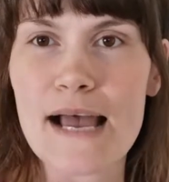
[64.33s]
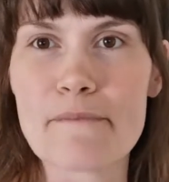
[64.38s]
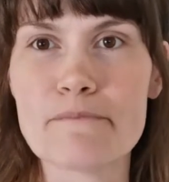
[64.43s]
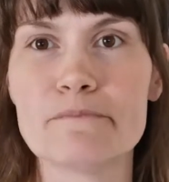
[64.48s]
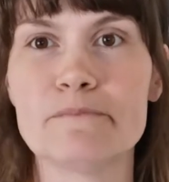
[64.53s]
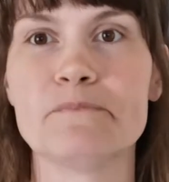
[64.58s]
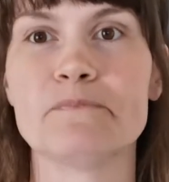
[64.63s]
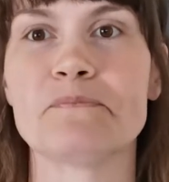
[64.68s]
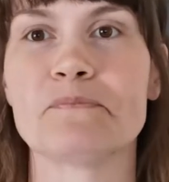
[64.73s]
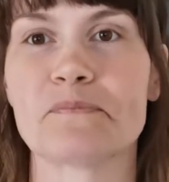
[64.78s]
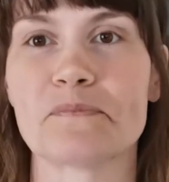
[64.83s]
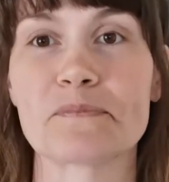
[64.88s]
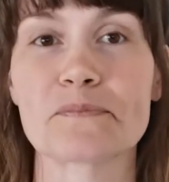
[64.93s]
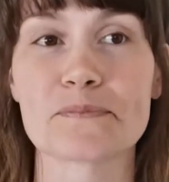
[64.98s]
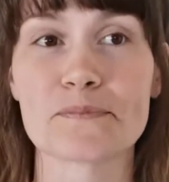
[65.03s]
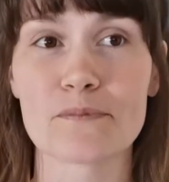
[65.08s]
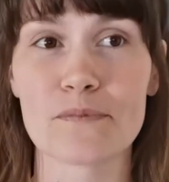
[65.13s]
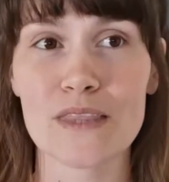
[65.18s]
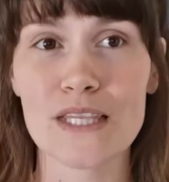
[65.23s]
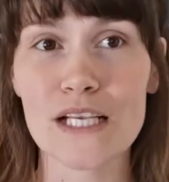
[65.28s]
of time.
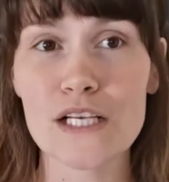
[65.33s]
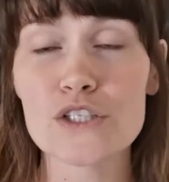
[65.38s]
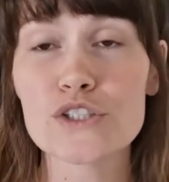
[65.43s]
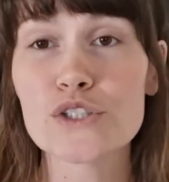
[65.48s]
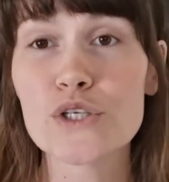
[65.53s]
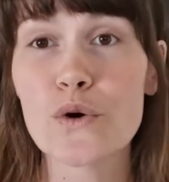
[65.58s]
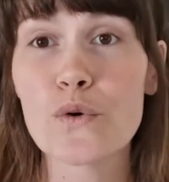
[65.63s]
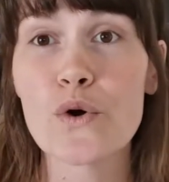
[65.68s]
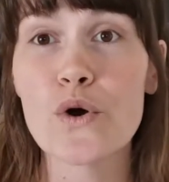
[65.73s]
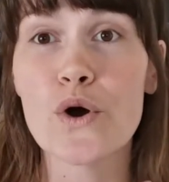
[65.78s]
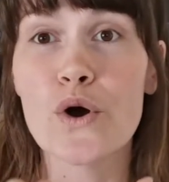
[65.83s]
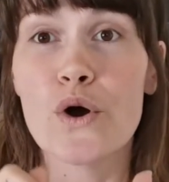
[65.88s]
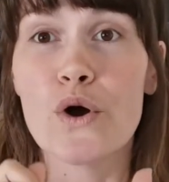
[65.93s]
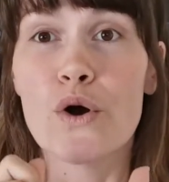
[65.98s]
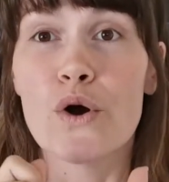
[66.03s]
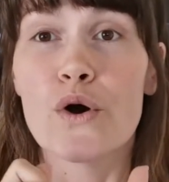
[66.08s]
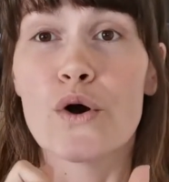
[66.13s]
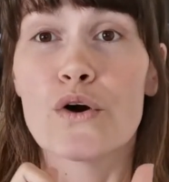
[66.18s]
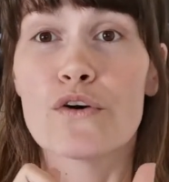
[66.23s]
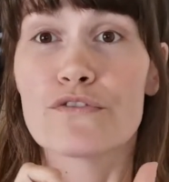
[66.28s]
So
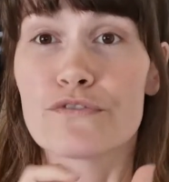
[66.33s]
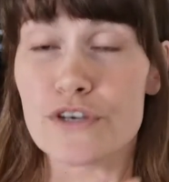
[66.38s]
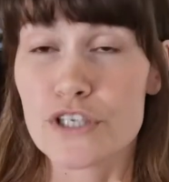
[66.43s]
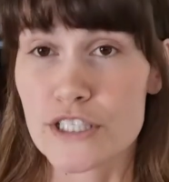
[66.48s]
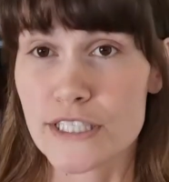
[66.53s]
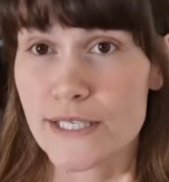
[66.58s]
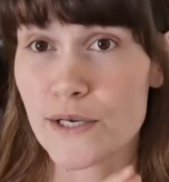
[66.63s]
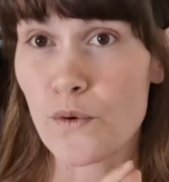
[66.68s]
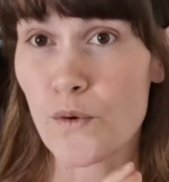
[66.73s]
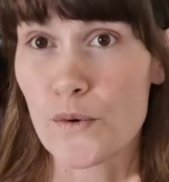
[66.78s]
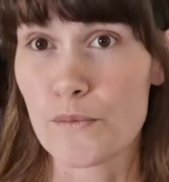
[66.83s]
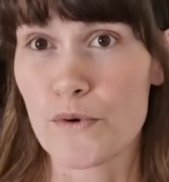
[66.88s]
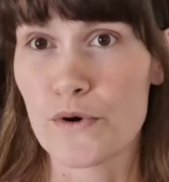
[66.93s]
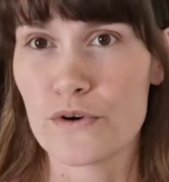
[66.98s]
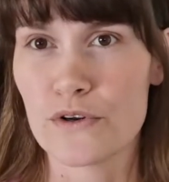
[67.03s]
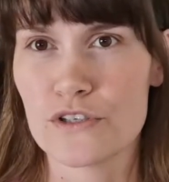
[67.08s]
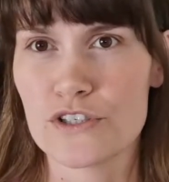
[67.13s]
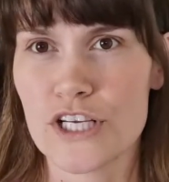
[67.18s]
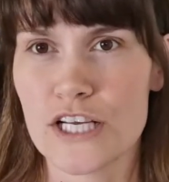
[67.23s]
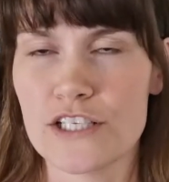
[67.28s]
firstly,
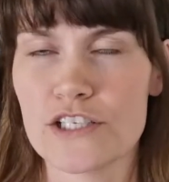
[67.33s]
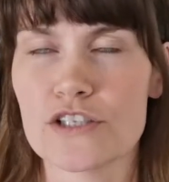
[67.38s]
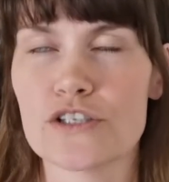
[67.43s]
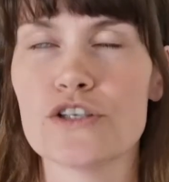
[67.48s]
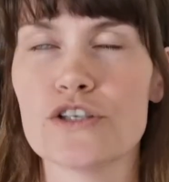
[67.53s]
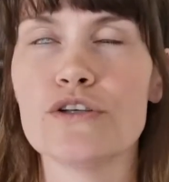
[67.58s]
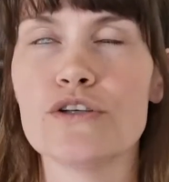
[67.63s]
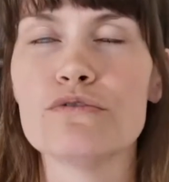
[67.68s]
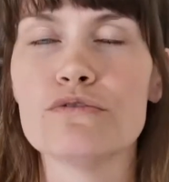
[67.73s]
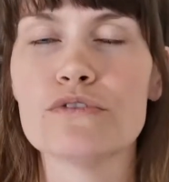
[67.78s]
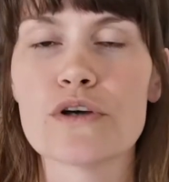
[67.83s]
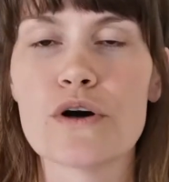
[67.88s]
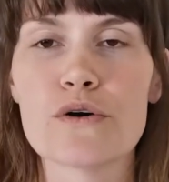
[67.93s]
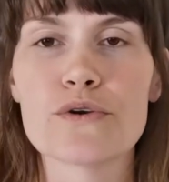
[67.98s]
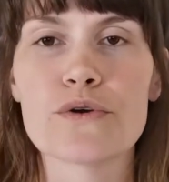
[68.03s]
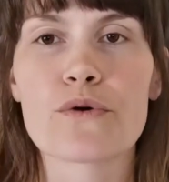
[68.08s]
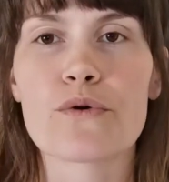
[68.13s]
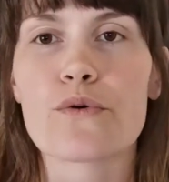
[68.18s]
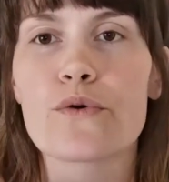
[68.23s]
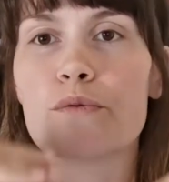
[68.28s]
hormonal changes. You
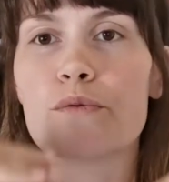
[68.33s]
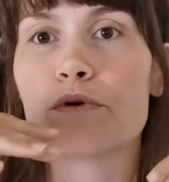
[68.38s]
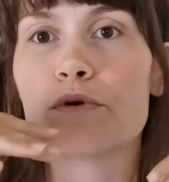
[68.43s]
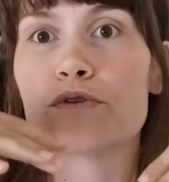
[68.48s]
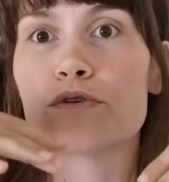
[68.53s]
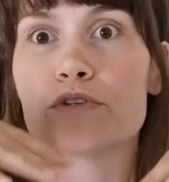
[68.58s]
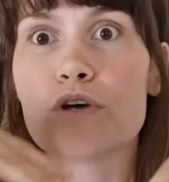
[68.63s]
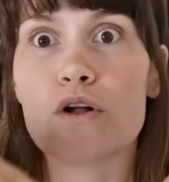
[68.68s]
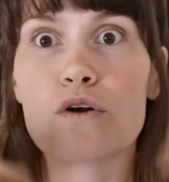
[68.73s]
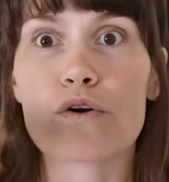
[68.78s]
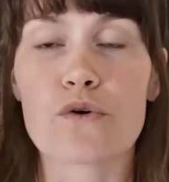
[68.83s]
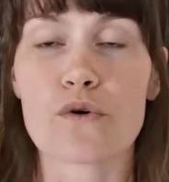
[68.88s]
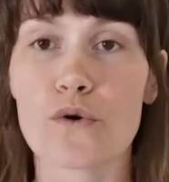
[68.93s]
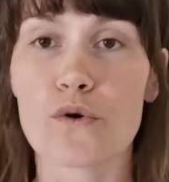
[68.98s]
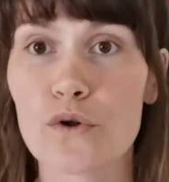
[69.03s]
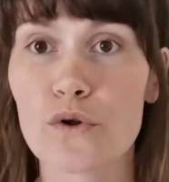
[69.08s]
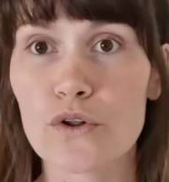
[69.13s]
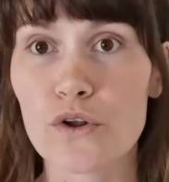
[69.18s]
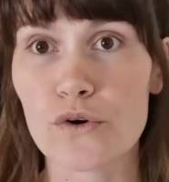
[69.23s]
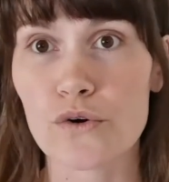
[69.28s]
know your hormones are
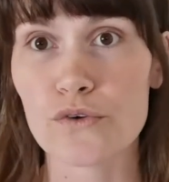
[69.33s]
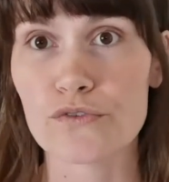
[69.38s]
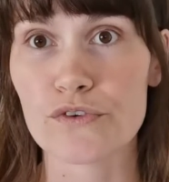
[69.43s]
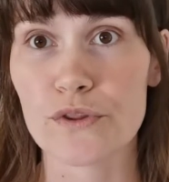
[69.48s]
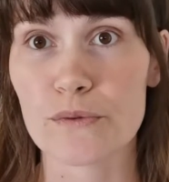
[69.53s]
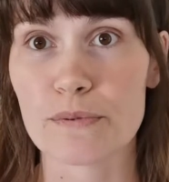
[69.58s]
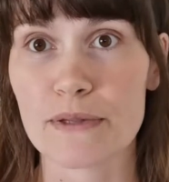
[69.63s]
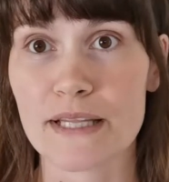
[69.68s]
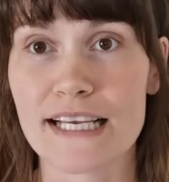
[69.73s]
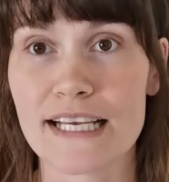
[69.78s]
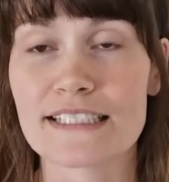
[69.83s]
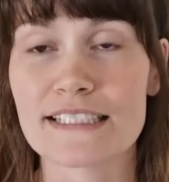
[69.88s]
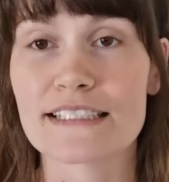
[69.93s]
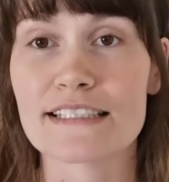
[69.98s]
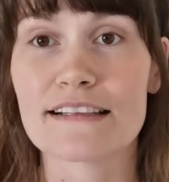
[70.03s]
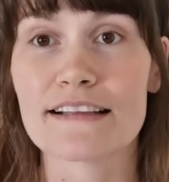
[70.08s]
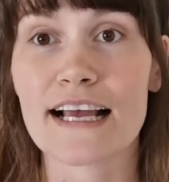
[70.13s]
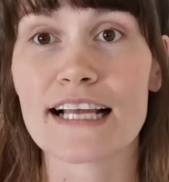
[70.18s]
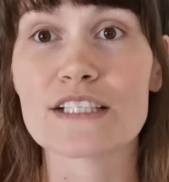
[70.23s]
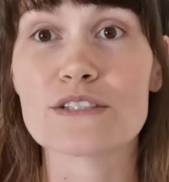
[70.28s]
all over the
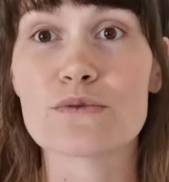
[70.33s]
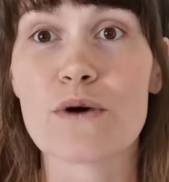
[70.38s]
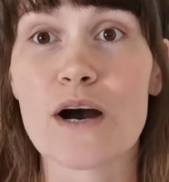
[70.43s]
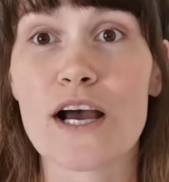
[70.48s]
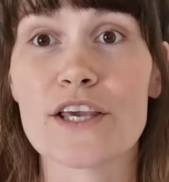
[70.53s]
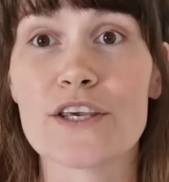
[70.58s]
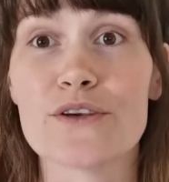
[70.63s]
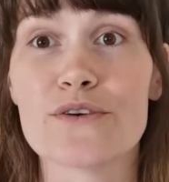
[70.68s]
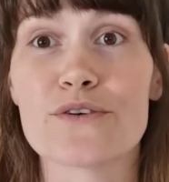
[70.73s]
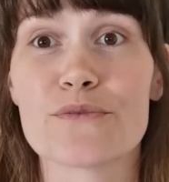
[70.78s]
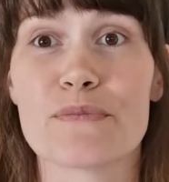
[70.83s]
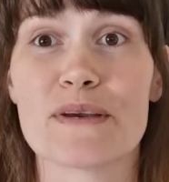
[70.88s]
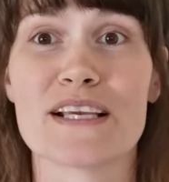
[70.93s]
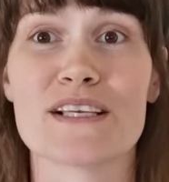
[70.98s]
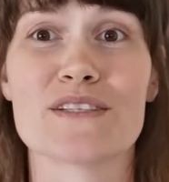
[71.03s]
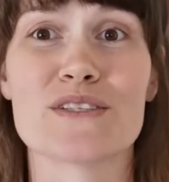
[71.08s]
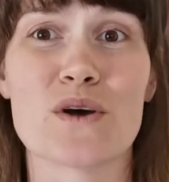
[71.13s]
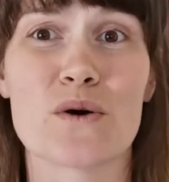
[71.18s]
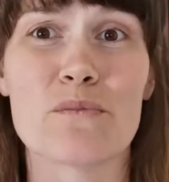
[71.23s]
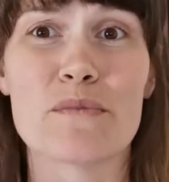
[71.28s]
place. That's why you're
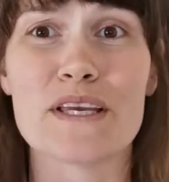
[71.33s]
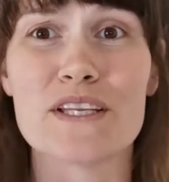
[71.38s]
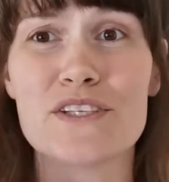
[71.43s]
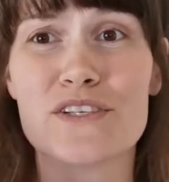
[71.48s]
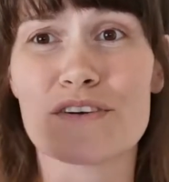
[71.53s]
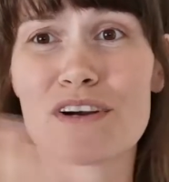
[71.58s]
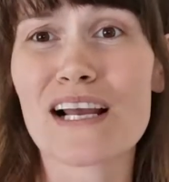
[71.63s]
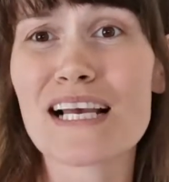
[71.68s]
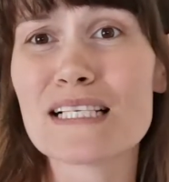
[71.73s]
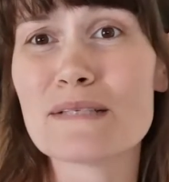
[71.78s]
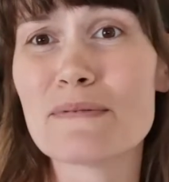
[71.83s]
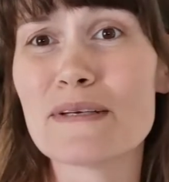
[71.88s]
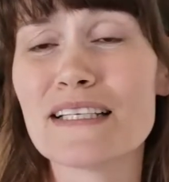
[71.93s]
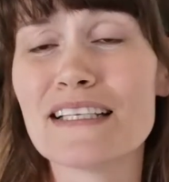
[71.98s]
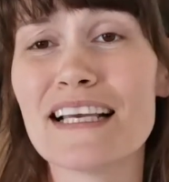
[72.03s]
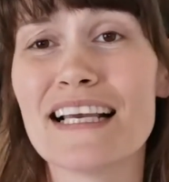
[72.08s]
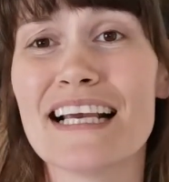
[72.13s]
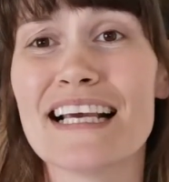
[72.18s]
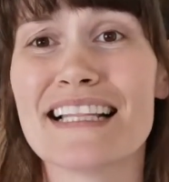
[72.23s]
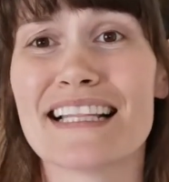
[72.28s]
being so mean to your
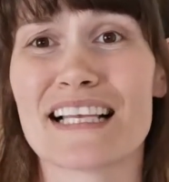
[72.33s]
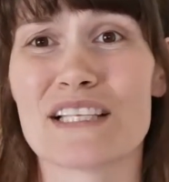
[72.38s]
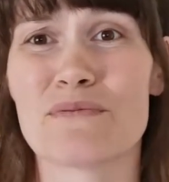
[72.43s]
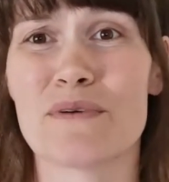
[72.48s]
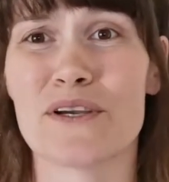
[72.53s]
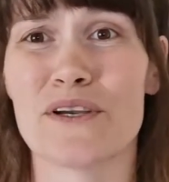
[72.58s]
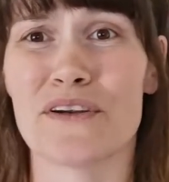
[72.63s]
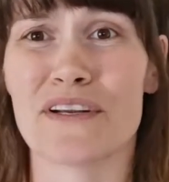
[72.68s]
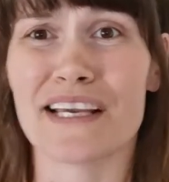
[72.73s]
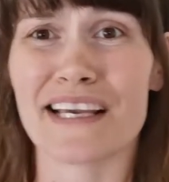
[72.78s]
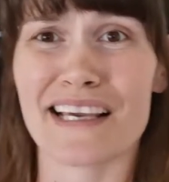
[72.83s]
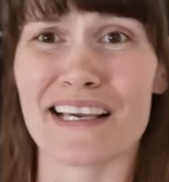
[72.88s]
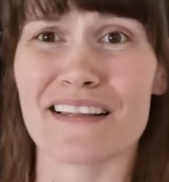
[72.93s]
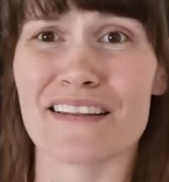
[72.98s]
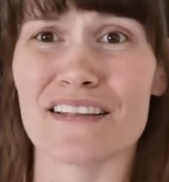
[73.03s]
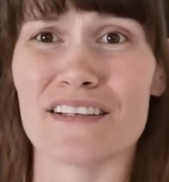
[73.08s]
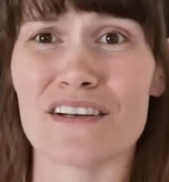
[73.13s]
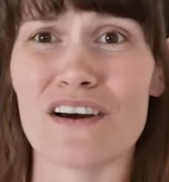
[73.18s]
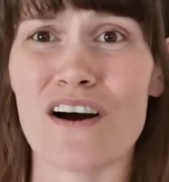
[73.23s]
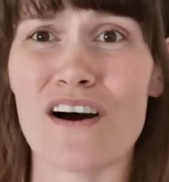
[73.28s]
husband. That's why you're
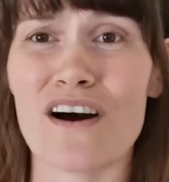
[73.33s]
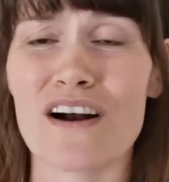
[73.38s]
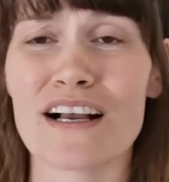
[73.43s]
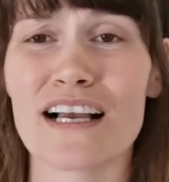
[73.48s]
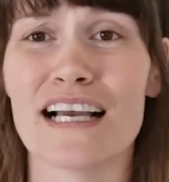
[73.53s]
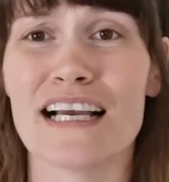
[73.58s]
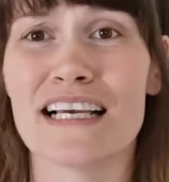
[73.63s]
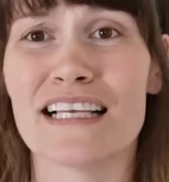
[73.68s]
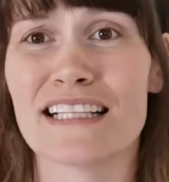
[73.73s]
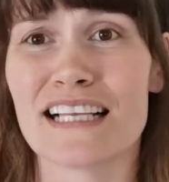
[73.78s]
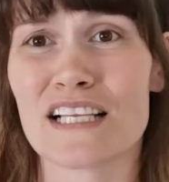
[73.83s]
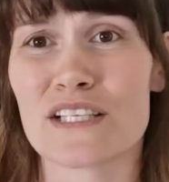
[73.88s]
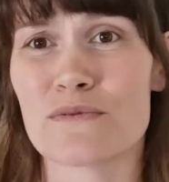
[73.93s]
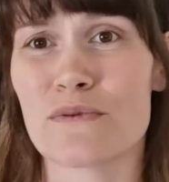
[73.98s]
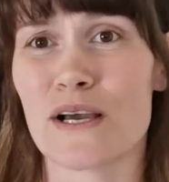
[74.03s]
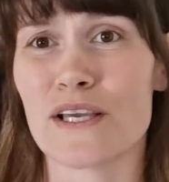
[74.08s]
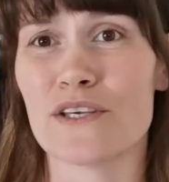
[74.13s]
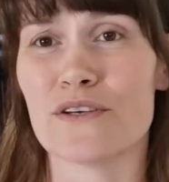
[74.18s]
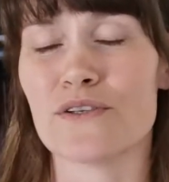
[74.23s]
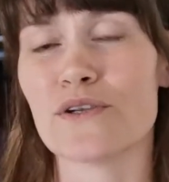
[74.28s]
kicking the dog.
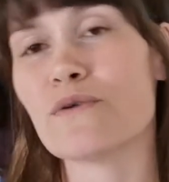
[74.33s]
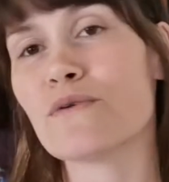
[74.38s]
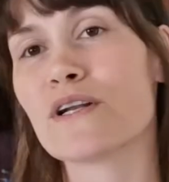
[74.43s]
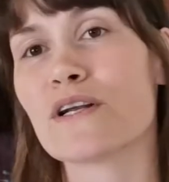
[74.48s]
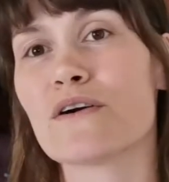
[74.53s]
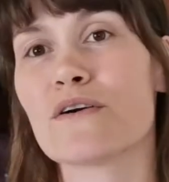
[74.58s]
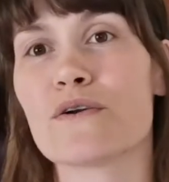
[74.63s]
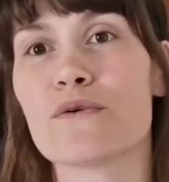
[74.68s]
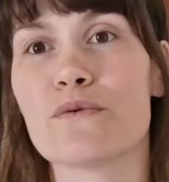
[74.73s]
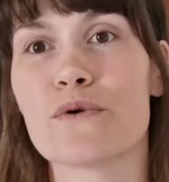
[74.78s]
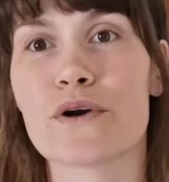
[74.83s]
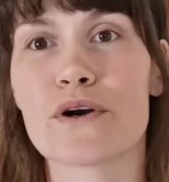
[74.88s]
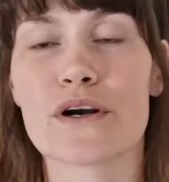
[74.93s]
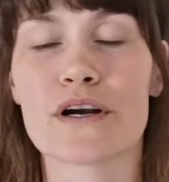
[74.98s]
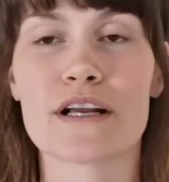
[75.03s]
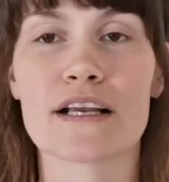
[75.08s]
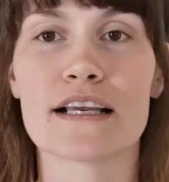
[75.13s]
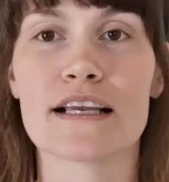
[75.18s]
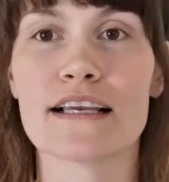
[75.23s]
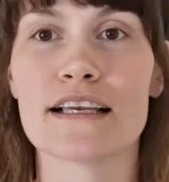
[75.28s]
That's why you don't want to go to
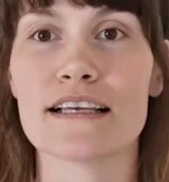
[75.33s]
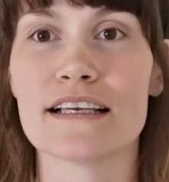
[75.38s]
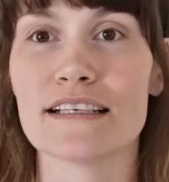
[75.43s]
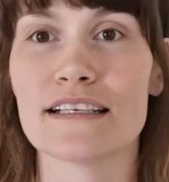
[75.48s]
work.